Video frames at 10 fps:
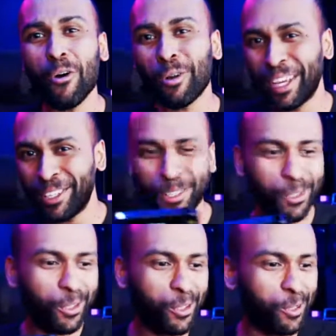can you
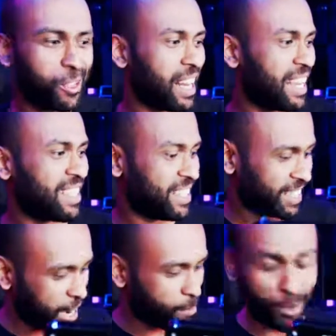utilize these
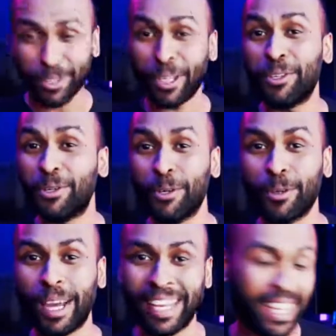cameras into
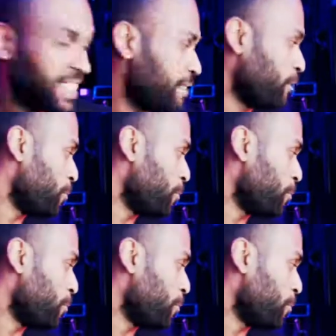a next level?